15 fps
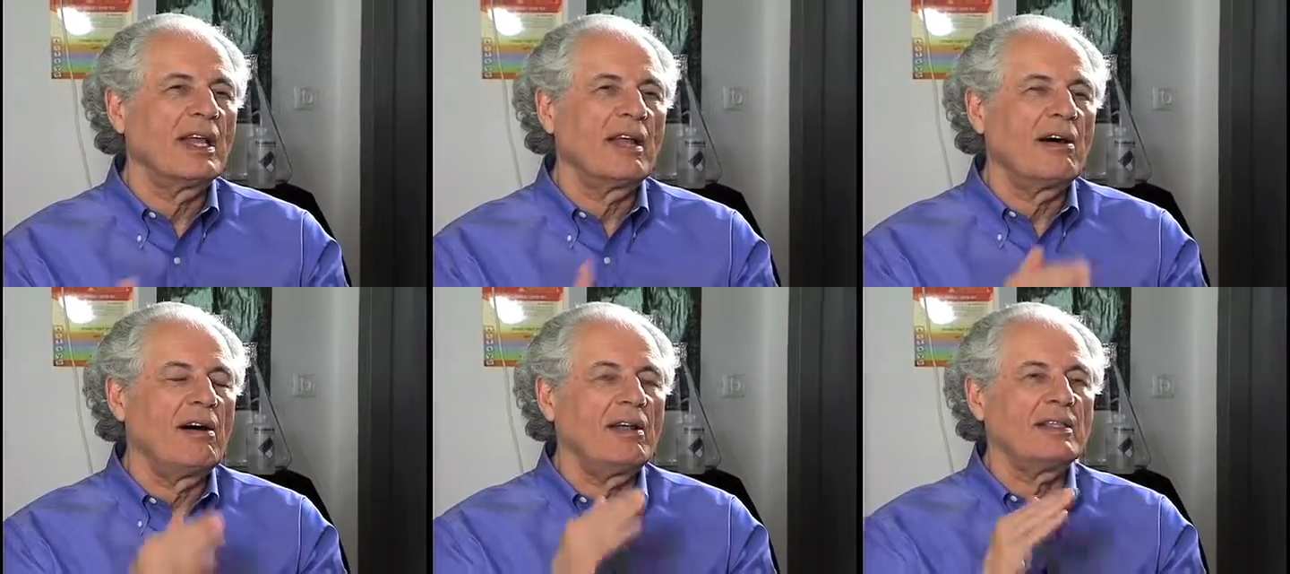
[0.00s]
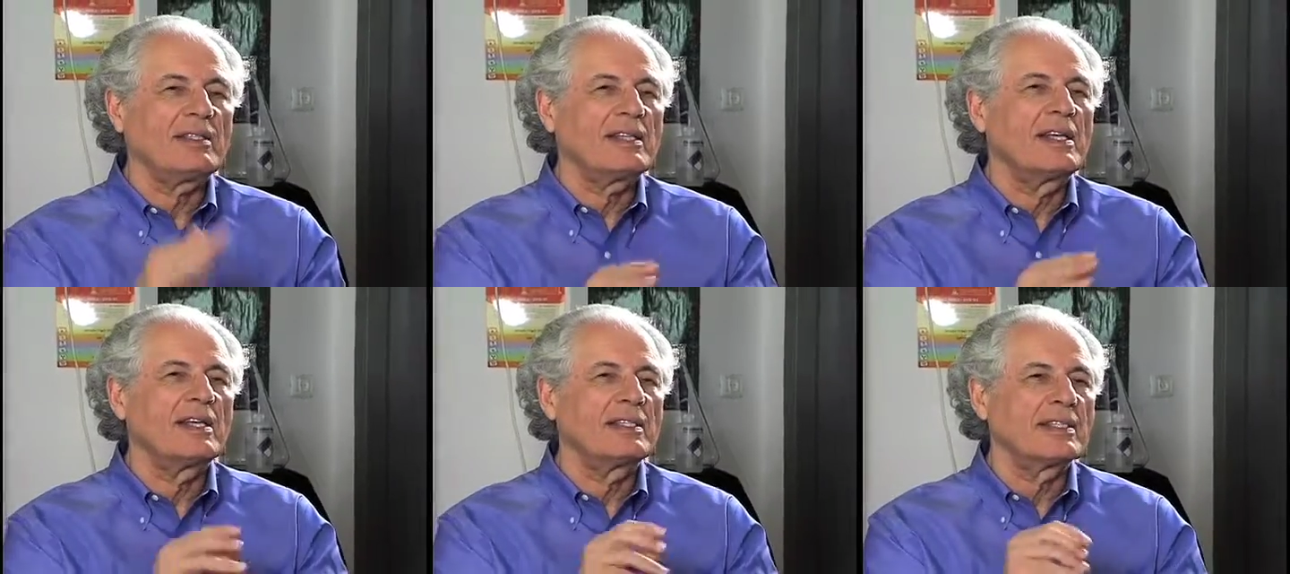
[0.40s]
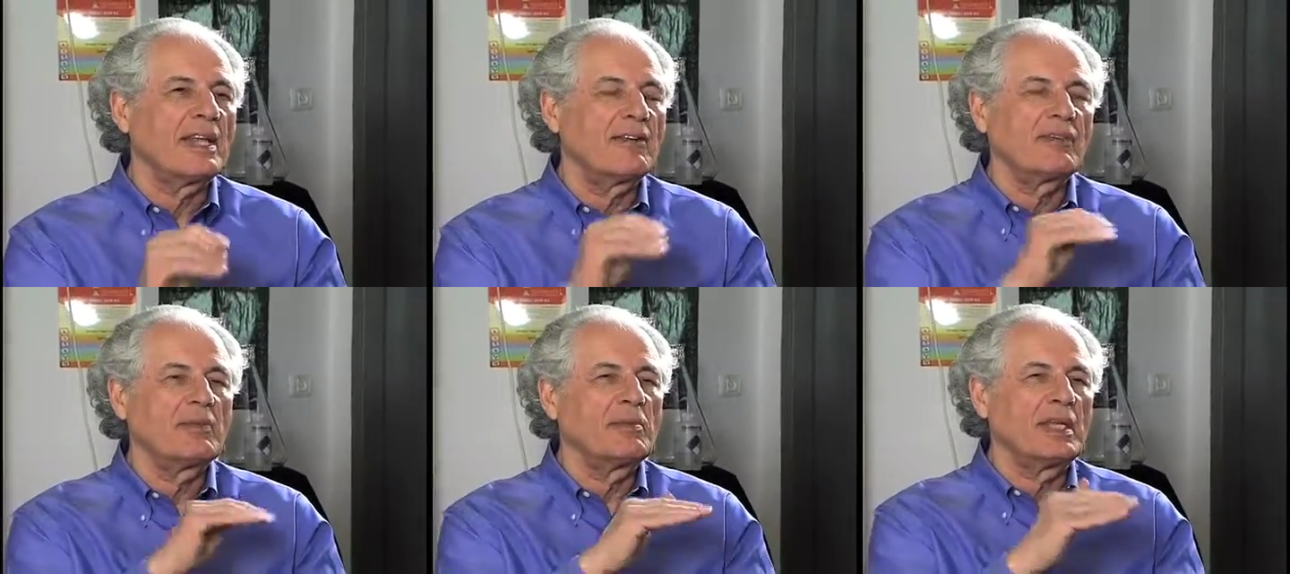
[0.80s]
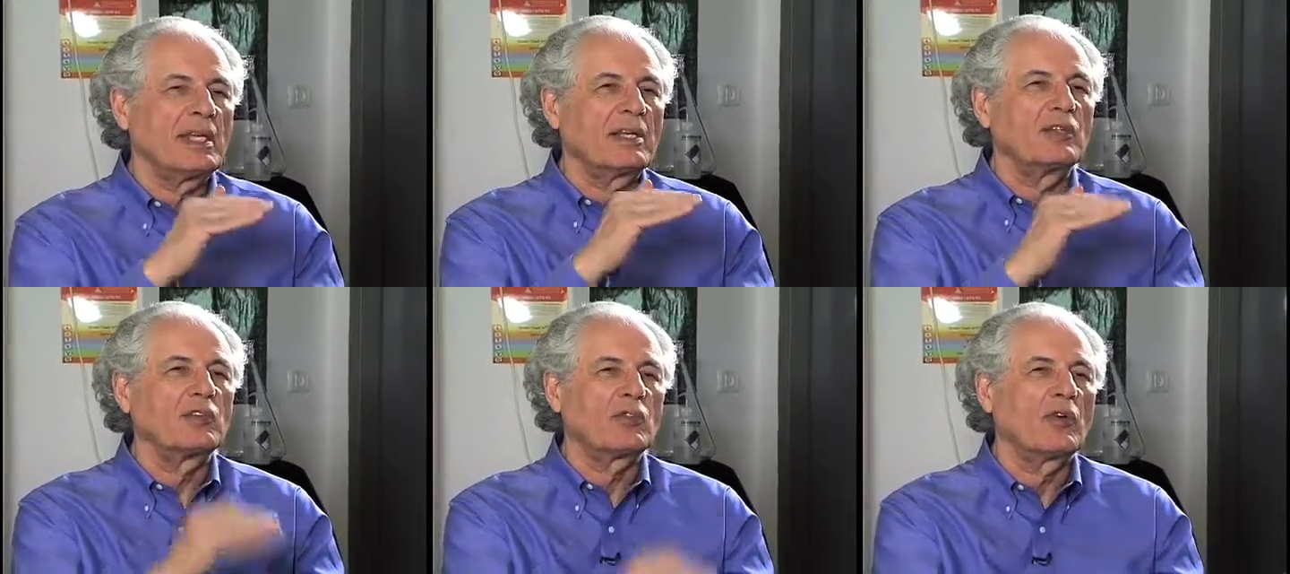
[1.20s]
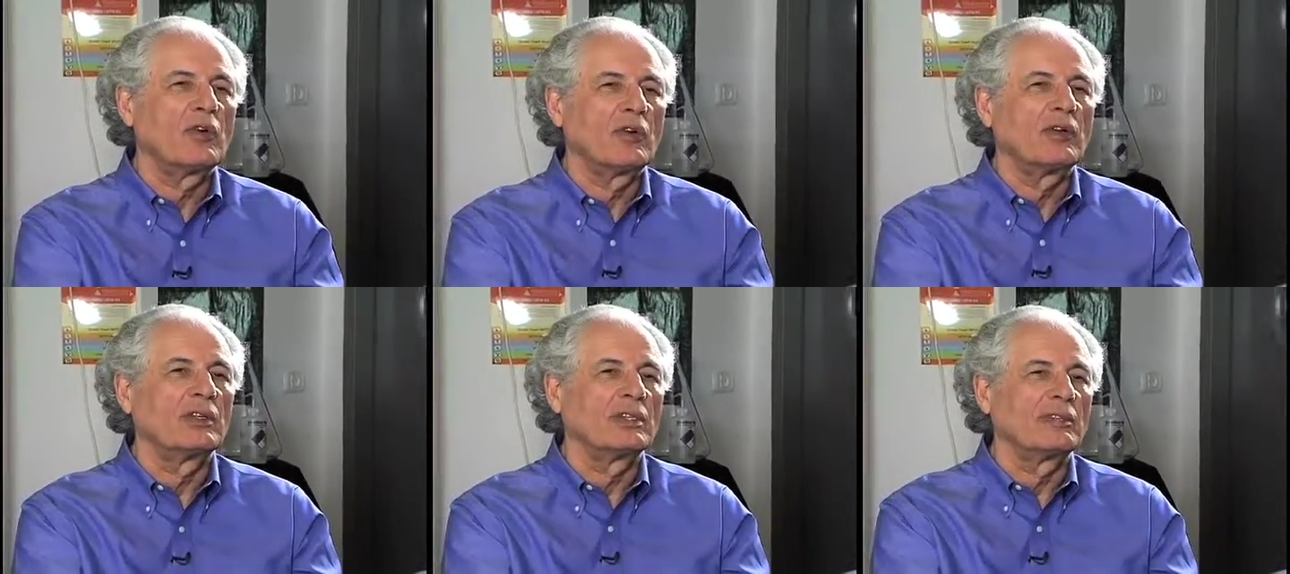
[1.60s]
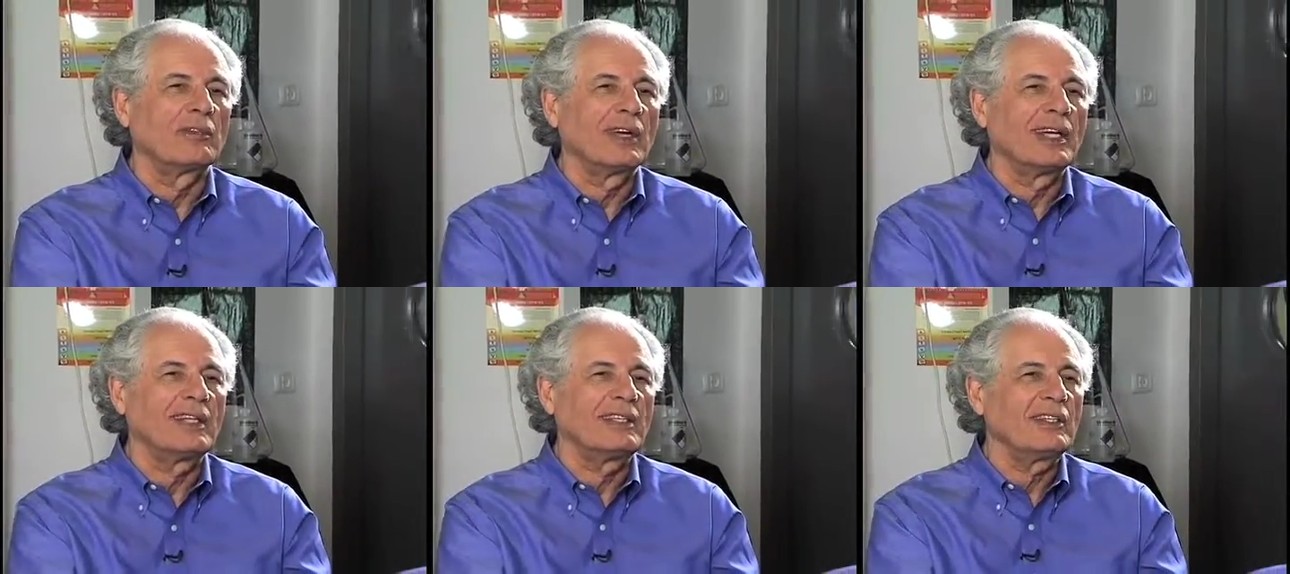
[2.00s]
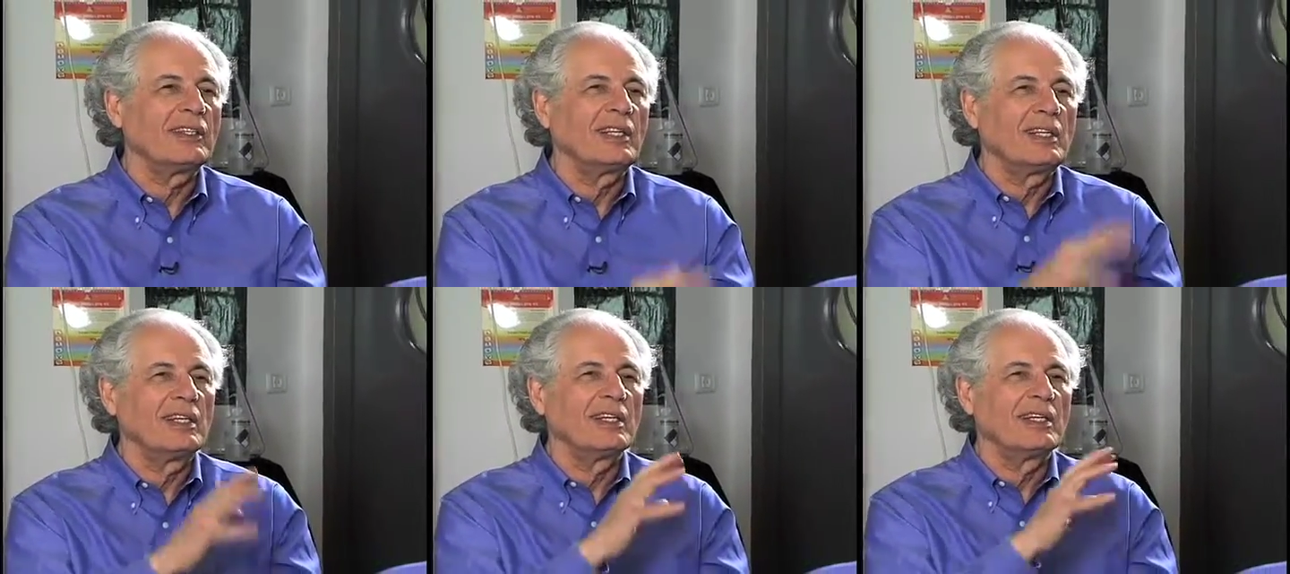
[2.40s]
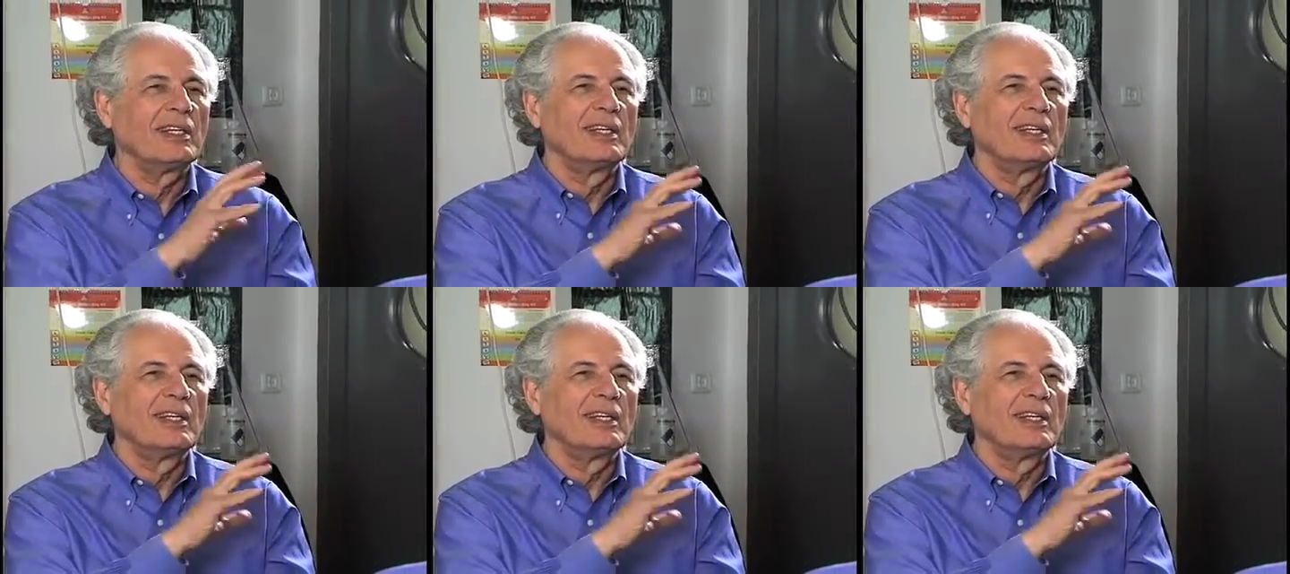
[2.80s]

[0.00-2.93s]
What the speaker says: all cells have to be controlled, right? You need